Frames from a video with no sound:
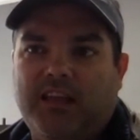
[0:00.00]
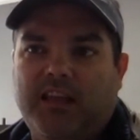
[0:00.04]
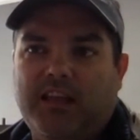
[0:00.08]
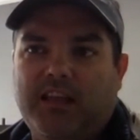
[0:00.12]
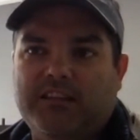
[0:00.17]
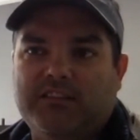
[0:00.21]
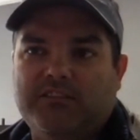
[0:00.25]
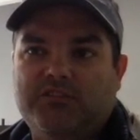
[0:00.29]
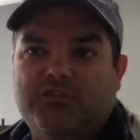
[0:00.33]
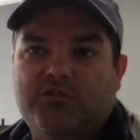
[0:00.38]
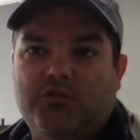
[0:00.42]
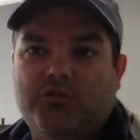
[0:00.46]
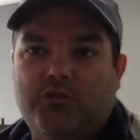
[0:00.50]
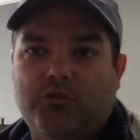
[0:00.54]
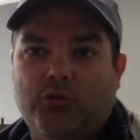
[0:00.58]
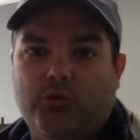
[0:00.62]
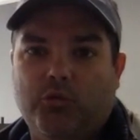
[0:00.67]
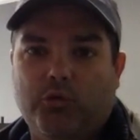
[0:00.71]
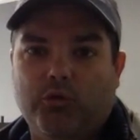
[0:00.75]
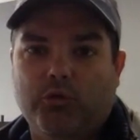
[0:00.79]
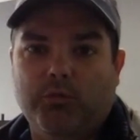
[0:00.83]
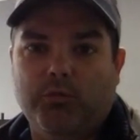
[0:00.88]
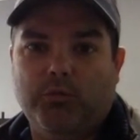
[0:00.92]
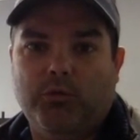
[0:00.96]
as
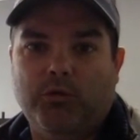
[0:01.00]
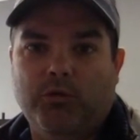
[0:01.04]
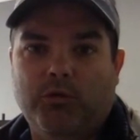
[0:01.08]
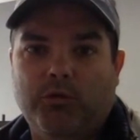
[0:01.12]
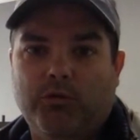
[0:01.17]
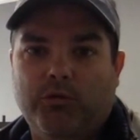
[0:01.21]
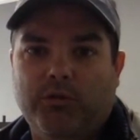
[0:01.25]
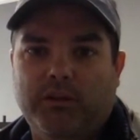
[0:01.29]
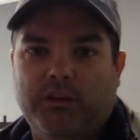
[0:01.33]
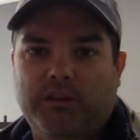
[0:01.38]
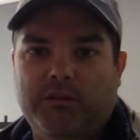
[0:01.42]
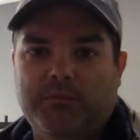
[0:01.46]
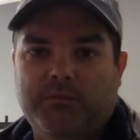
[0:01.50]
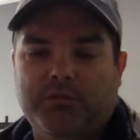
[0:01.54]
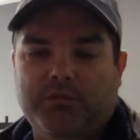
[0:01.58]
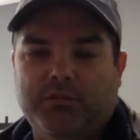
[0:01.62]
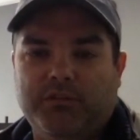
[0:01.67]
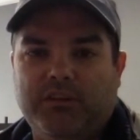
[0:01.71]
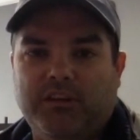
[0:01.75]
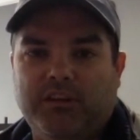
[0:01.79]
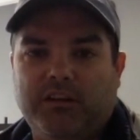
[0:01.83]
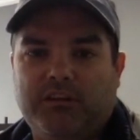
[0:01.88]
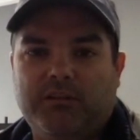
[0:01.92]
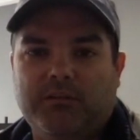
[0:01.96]
normal and
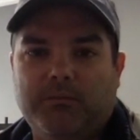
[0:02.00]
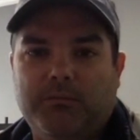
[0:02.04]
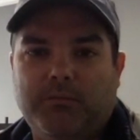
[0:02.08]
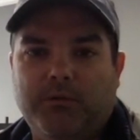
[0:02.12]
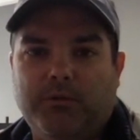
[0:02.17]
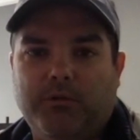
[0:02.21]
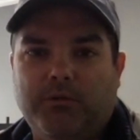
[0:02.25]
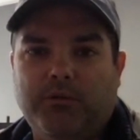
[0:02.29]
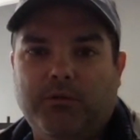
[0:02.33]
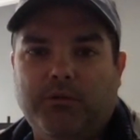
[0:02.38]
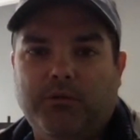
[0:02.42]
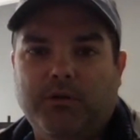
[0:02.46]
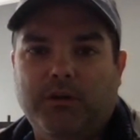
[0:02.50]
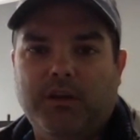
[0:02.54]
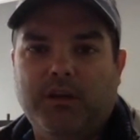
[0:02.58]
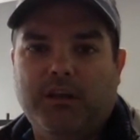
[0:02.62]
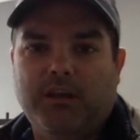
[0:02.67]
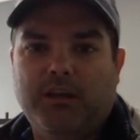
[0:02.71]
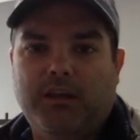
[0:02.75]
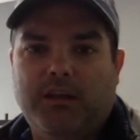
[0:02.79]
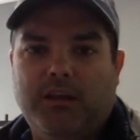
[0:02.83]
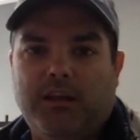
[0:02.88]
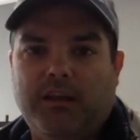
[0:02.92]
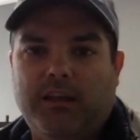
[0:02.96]
predictable
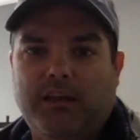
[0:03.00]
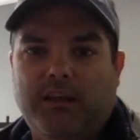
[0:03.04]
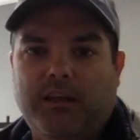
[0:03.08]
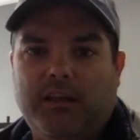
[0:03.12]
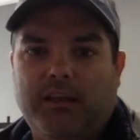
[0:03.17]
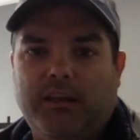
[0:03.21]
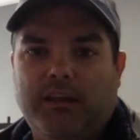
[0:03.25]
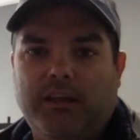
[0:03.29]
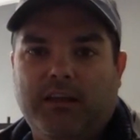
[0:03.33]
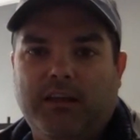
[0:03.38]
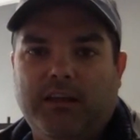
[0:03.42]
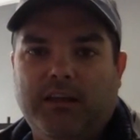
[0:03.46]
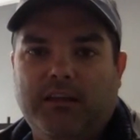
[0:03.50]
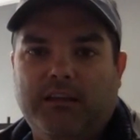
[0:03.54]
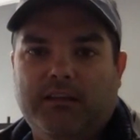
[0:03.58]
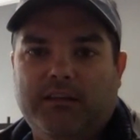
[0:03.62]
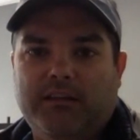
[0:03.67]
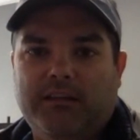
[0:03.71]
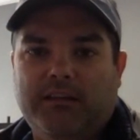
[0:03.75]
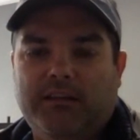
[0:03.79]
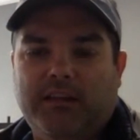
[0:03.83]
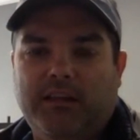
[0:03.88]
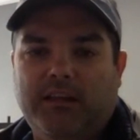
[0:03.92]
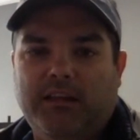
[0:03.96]

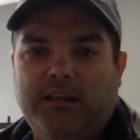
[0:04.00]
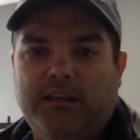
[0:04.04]
and